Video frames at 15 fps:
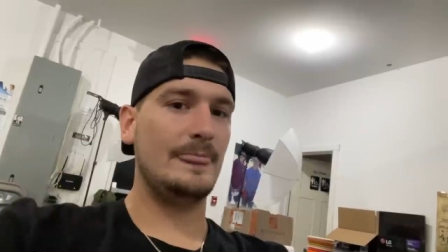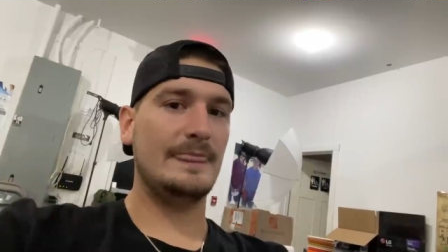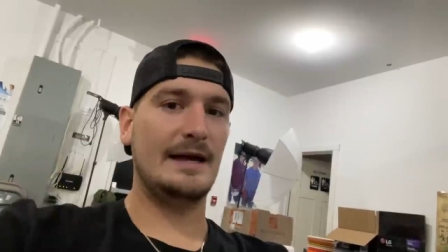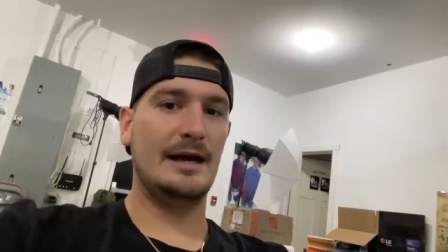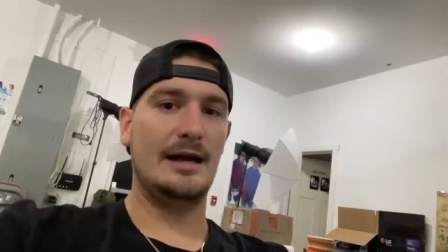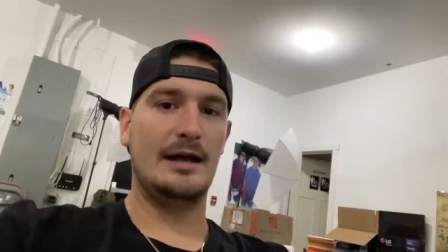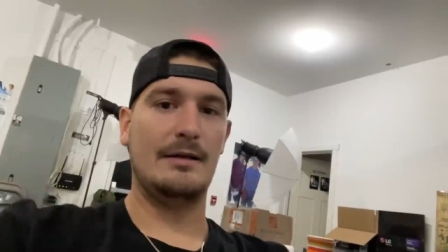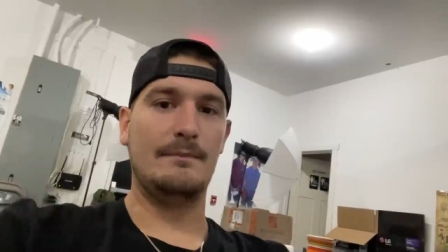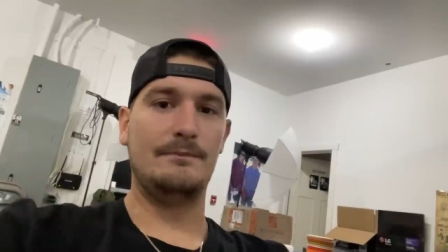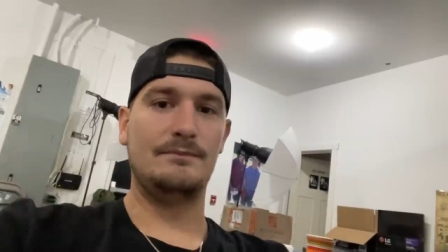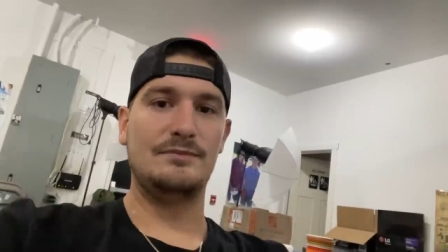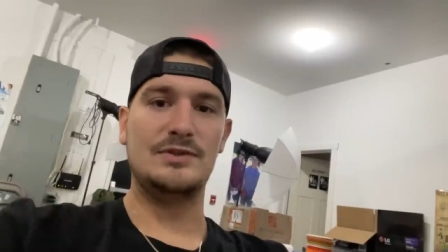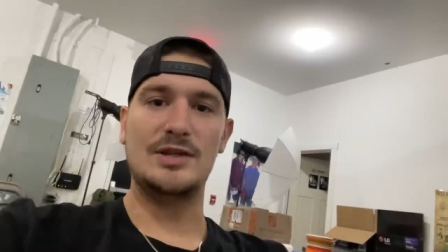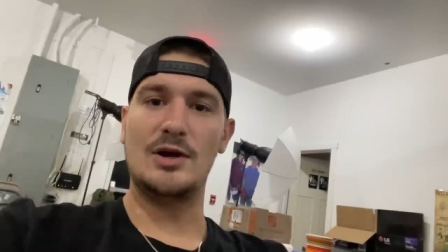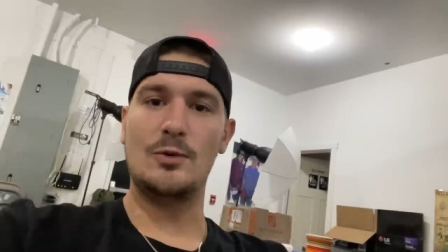Um,
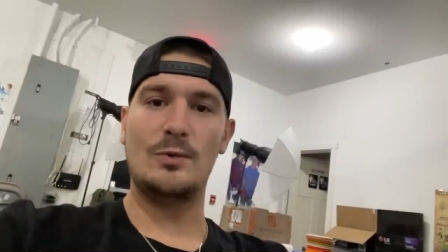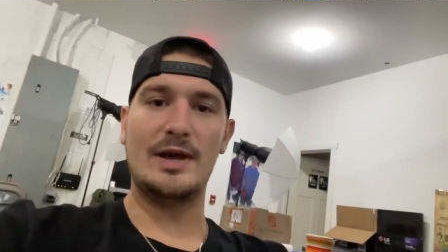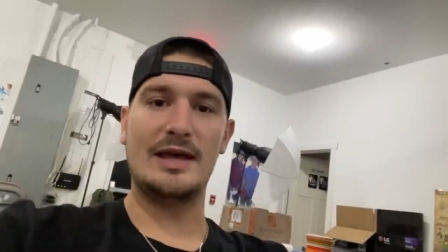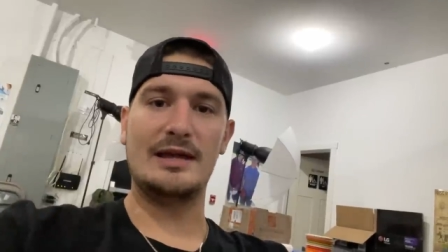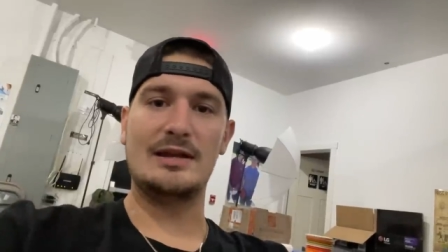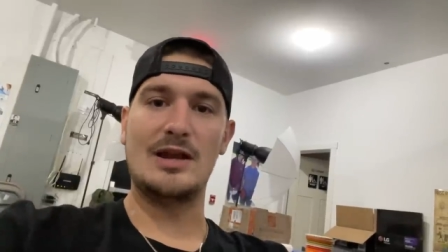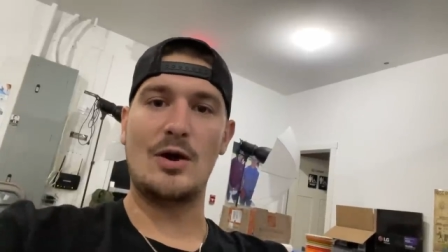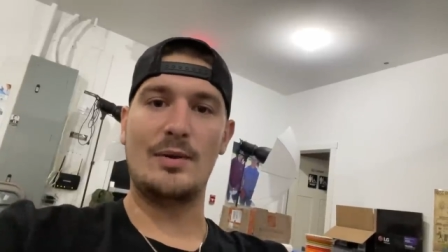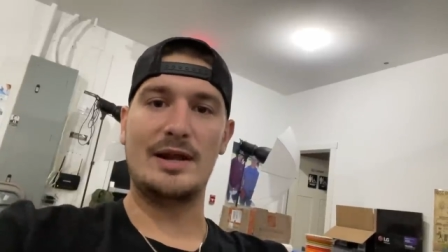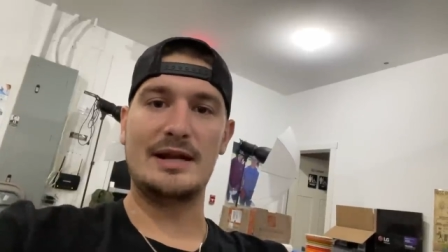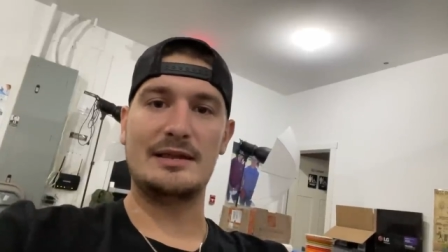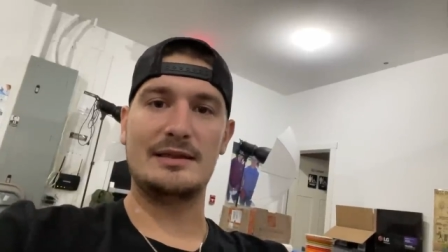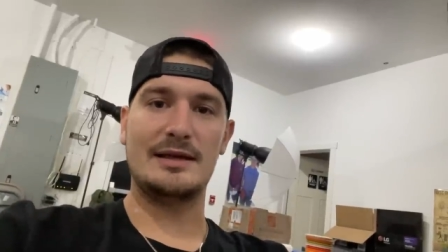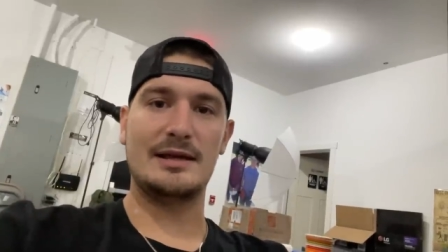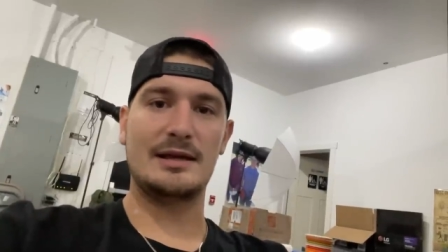no weight, no
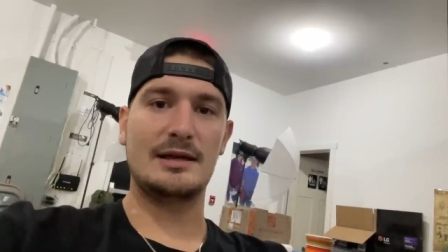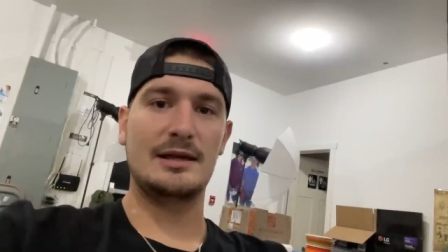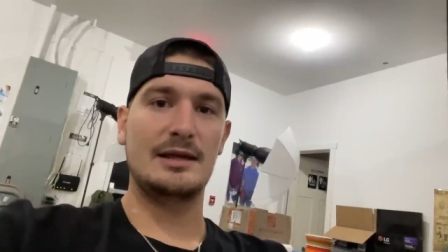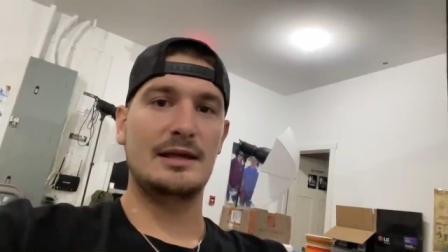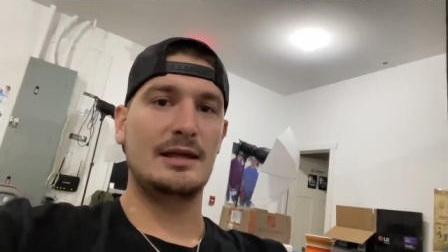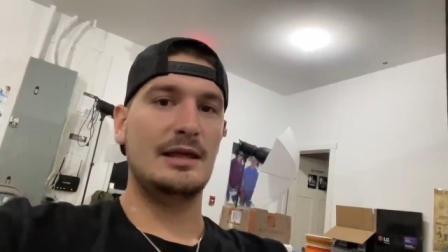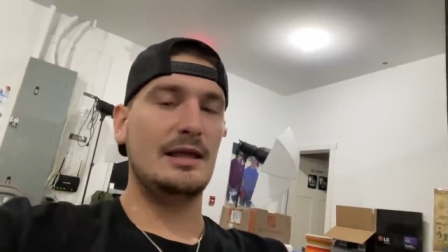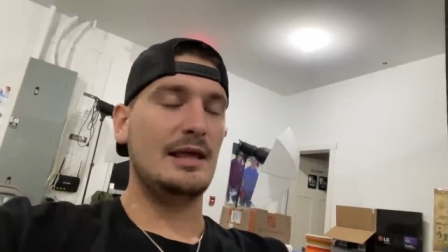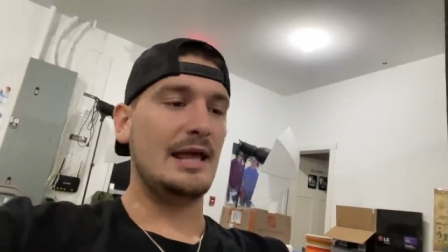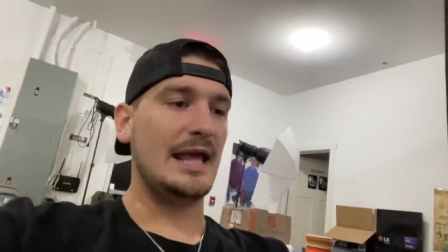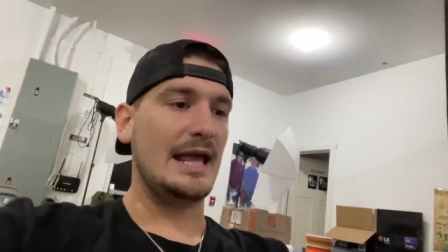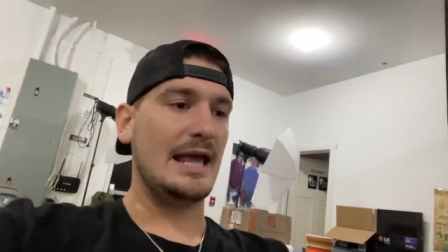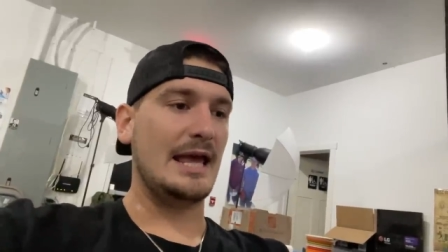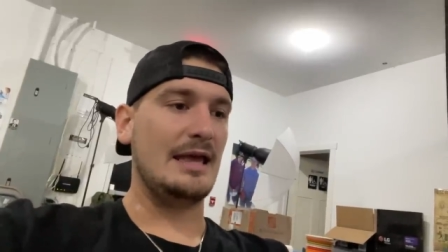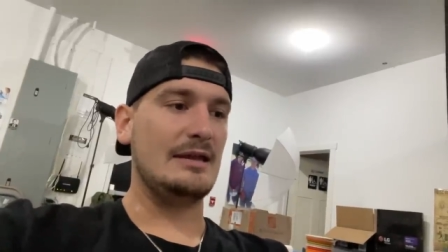anything
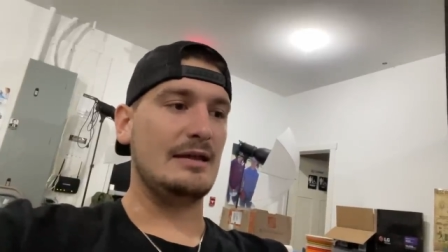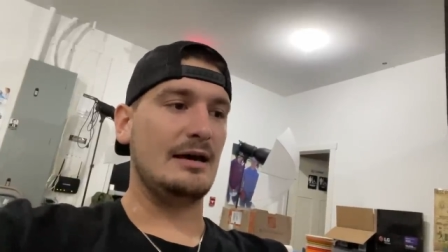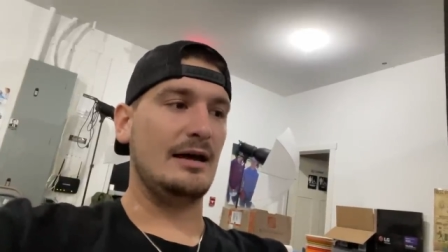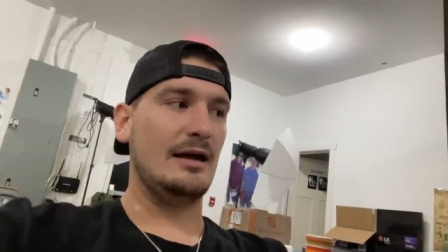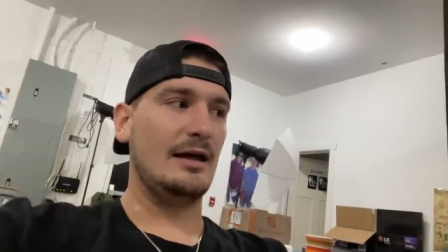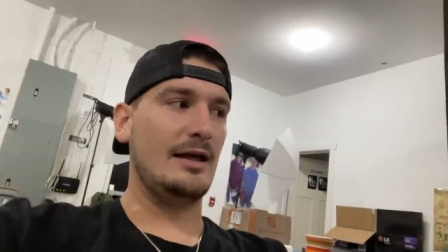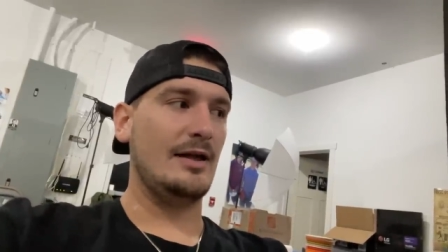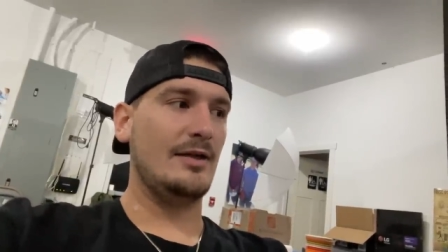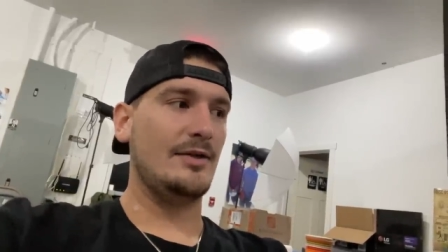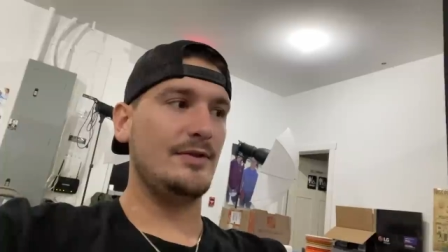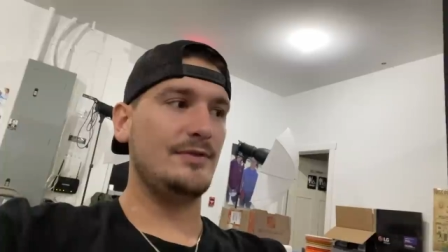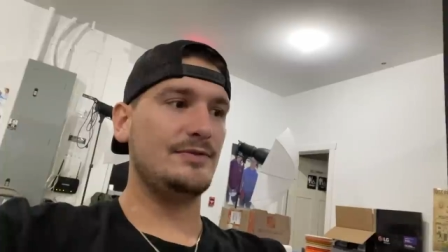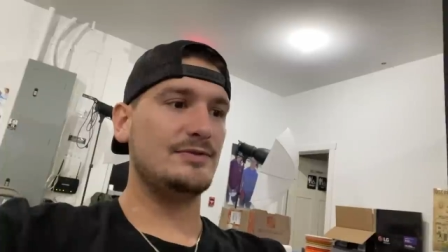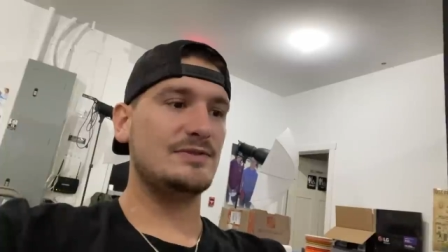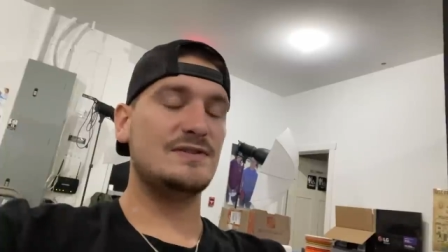and uh,
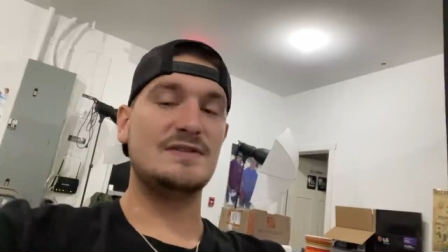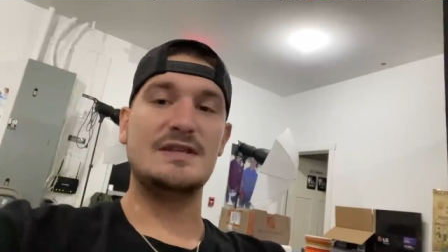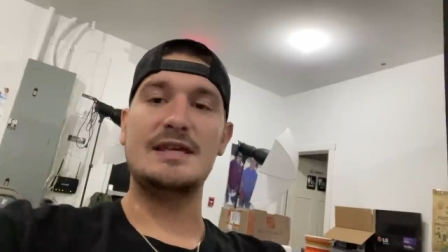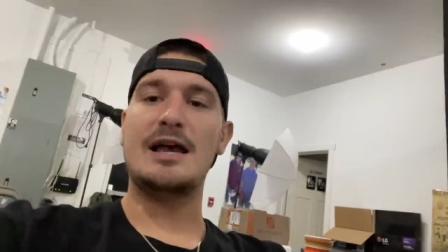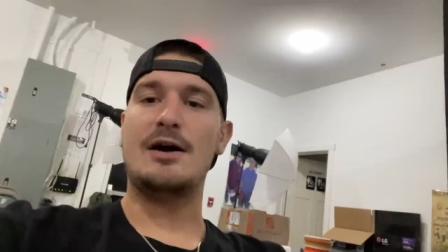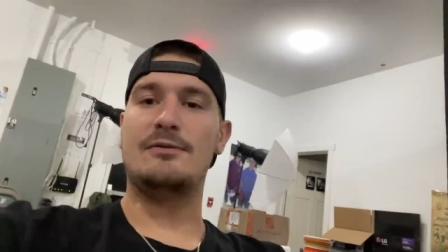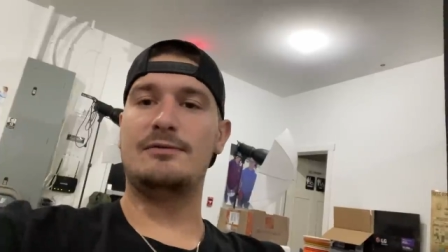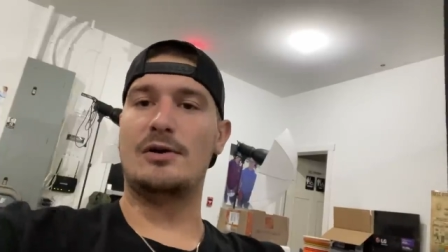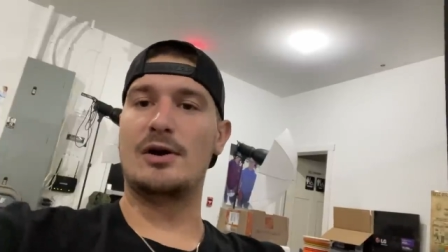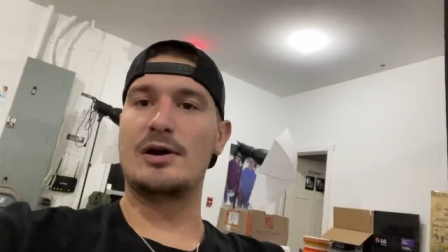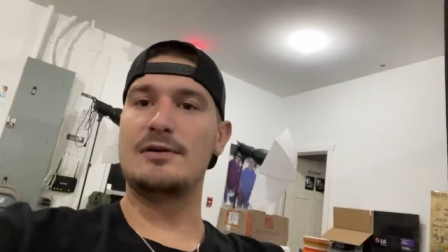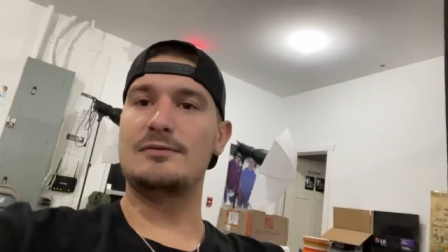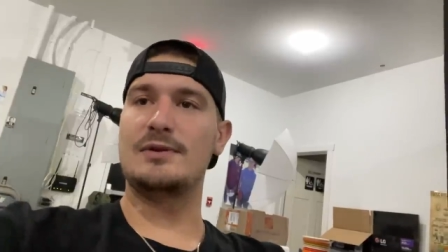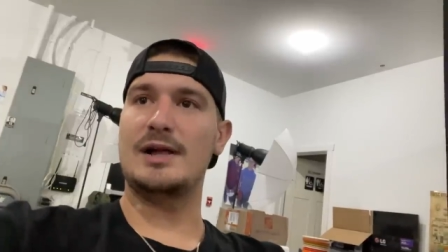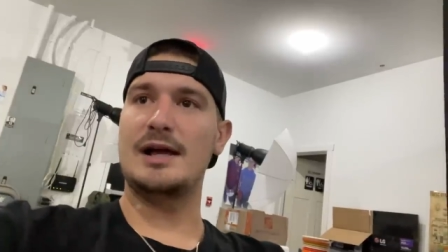see how far
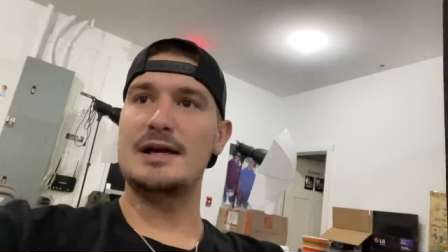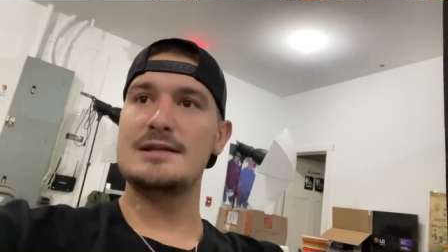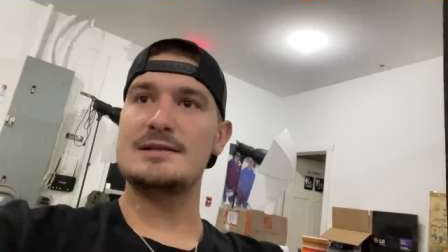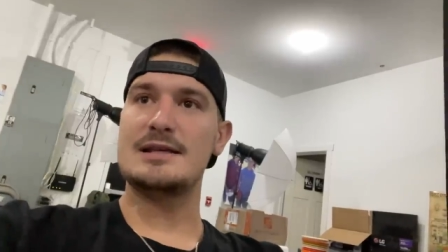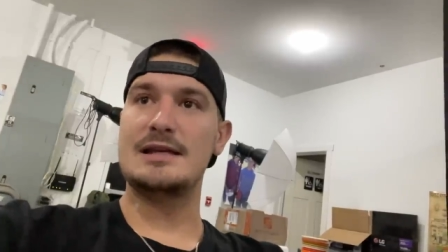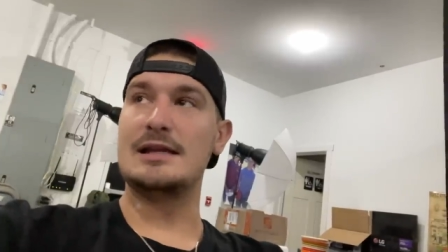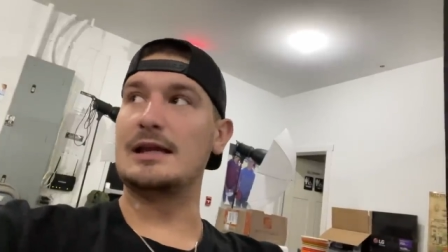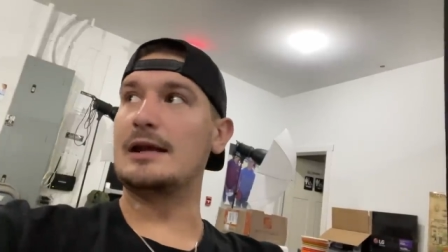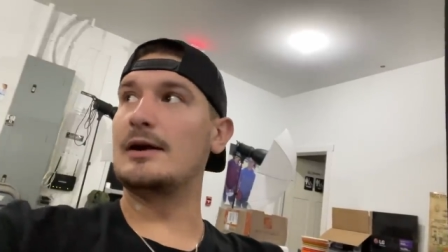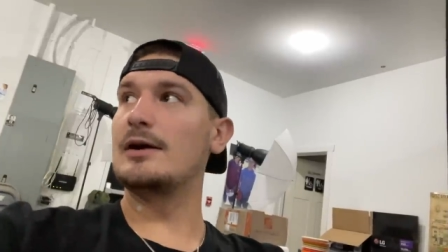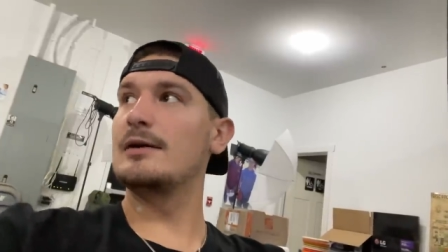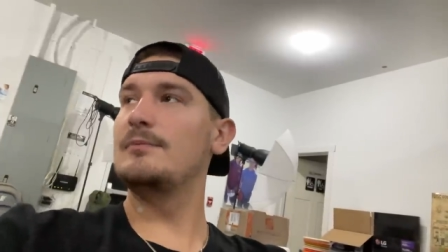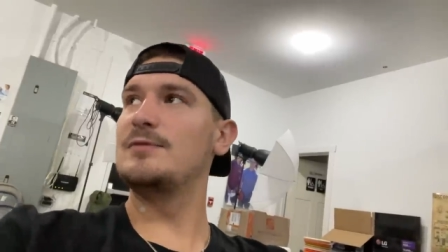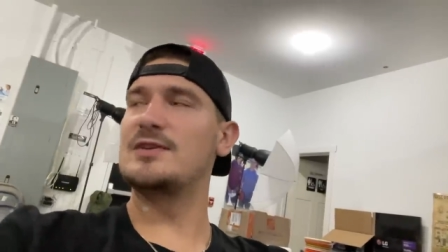it flies in here.